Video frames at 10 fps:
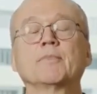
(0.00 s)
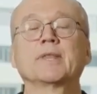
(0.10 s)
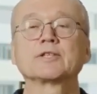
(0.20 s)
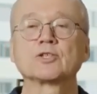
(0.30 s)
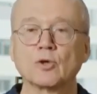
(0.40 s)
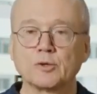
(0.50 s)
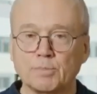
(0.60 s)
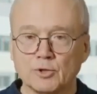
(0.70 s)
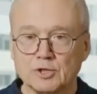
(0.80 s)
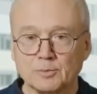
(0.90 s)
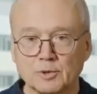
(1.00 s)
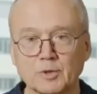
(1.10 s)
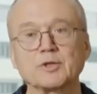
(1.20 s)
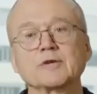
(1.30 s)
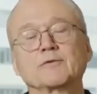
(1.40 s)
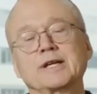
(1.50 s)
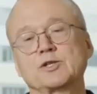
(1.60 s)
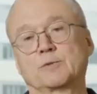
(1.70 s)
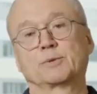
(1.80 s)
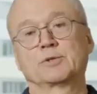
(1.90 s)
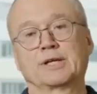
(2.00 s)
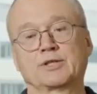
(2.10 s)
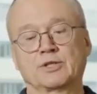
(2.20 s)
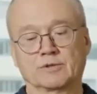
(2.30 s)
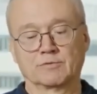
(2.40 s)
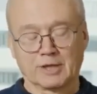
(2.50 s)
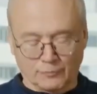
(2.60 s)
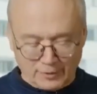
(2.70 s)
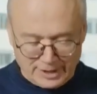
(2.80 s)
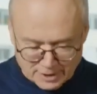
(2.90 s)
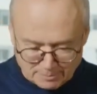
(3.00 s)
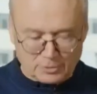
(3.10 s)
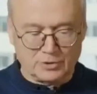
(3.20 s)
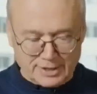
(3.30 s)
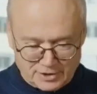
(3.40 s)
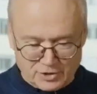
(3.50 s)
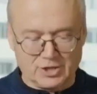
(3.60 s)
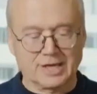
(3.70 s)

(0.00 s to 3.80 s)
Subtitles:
That's not possible with differential protection. Differential protection